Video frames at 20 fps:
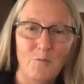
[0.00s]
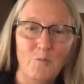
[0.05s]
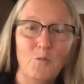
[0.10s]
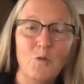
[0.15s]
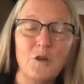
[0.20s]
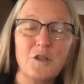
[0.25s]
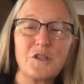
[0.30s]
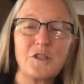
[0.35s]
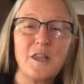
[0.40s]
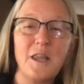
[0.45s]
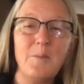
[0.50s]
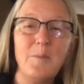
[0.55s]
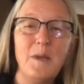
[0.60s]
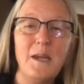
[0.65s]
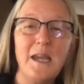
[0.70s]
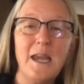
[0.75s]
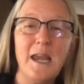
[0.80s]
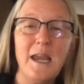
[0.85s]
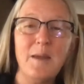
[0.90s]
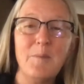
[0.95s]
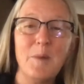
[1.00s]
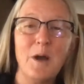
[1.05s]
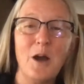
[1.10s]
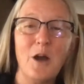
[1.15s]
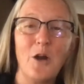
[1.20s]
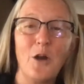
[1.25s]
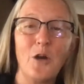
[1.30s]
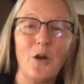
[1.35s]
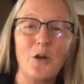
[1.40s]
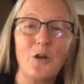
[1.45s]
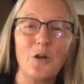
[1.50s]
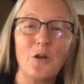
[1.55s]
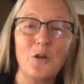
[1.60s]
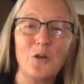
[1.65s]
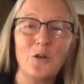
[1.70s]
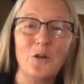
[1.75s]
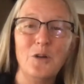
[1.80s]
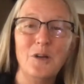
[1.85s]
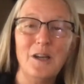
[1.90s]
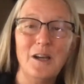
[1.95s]
once they became our
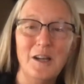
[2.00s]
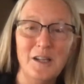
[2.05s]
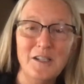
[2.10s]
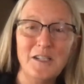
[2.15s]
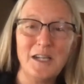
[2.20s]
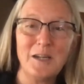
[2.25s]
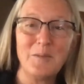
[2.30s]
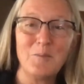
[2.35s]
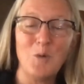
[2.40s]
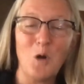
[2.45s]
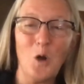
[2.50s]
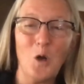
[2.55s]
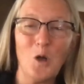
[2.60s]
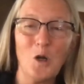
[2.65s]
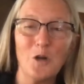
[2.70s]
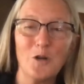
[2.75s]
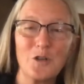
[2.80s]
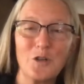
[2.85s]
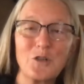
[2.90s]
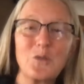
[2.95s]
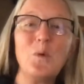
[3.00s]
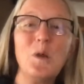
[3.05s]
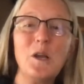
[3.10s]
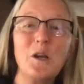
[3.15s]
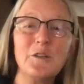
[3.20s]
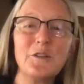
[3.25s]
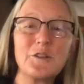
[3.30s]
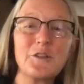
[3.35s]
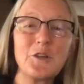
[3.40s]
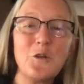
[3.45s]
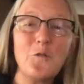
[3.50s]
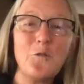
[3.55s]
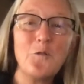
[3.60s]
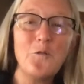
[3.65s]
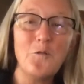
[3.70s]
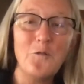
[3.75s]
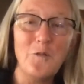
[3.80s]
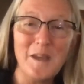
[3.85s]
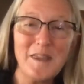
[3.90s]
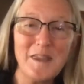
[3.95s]
hunting partners, we also
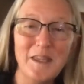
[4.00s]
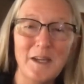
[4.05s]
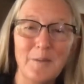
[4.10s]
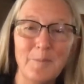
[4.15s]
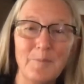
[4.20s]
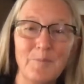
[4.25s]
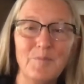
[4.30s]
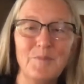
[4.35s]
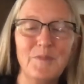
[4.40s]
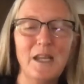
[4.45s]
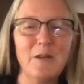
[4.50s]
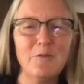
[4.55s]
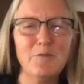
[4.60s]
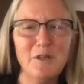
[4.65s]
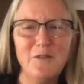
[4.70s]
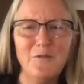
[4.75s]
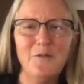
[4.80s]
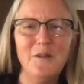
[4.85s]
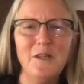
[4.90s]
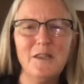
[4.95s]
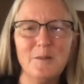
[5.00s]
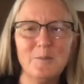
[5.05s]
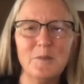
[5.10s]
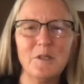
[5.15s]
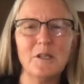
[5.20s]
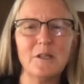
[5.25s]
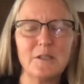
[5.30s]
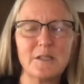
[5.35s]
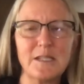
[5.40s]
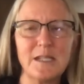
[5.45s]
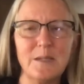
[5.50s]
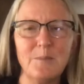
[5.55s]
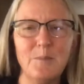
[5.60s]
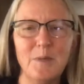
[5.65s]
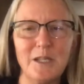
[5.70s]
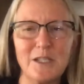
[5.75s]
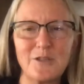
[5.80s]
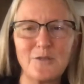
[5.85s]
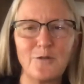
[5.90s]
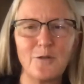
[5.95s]
fed them. And we'd feed them little
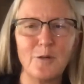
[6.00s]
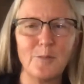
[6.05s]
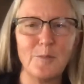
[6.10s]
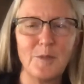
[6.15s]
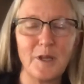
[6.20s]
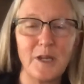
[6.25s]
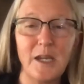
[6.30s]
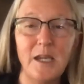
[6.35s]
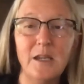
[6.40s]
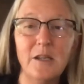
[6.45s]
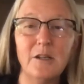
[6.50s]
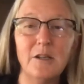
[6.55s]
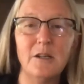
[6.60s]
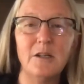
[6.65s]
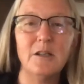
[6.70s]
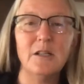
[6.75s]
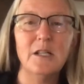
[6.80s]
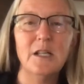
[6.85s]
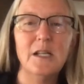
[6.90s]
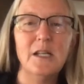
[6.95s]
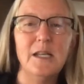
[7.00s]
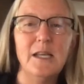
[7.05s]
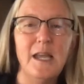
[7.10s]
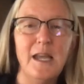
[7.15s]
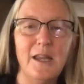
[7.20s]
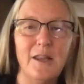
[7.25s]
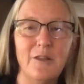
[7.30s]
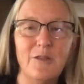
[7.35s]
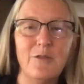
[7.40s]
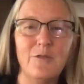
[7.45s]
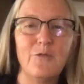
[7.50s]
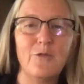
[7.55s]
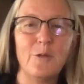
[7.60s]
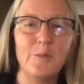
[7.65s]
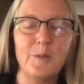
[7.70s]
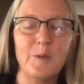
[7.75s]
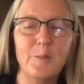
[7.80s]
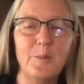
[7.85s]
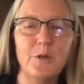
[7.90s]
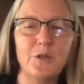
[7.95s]
tidbits from the kill and
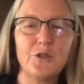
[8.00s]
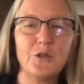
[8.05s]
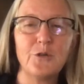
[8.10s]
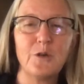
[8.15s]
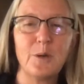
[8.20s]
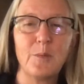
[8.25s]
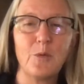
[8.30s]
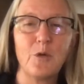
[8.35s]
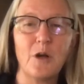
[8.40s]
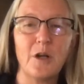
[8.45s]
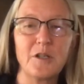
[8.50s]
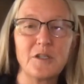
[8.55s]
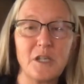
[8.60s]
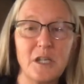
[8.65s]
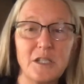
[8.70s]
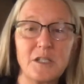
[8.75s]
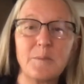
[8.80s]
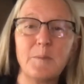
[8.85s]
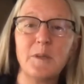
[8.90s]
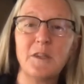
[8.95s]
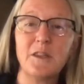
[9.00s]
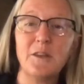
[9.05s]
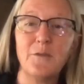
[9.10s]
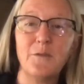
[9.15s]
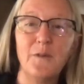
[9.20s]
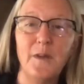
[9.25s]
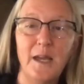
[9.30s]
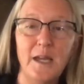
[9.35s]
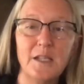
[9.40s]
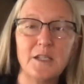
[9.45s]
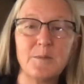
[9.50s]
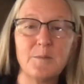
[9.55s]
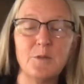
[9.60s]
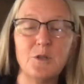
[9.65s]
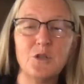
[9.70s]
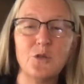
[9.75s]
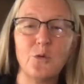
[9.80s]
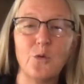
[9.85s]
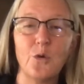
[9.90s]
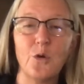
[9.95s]
from the butchering process, but the vast
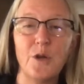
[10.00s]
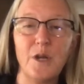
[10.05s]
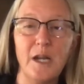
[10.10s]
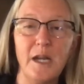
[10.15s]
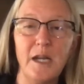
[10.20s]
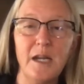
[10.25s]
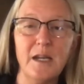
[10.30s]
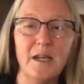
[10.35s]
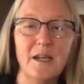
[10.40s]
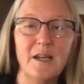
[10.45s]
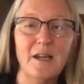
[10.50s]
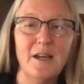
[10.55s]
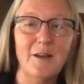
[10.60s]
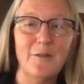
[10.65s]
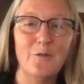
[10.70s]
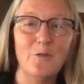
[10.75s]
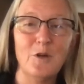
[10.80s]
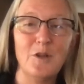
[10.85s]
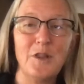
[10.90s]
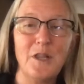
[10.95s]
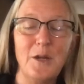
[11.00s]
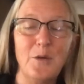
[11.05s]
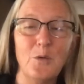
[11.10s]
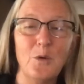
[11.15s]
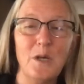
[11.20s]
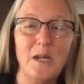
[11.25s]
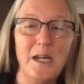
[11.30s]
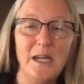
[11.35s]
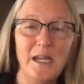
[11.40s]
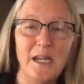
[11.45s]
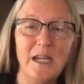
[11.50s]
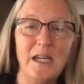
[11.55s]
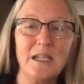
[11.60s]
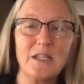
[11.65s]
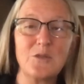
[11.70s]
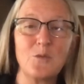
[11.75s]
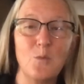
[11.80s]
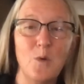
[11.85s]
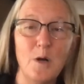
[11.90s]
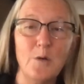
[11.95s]
majority of what they were eating
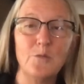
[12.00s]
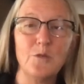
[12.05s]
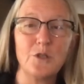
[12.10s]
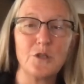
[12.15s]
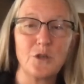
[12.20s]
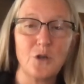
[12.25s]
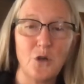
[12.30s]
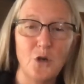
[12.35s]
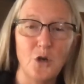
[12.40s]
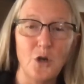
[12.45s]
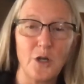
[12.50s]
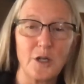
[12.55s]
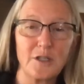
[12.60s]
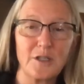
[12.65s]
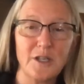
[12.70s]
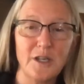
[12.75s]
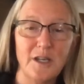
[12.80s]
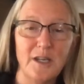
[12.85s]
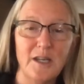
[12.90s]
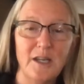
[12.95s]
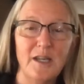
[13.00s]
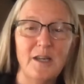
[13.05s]
is what was cooked.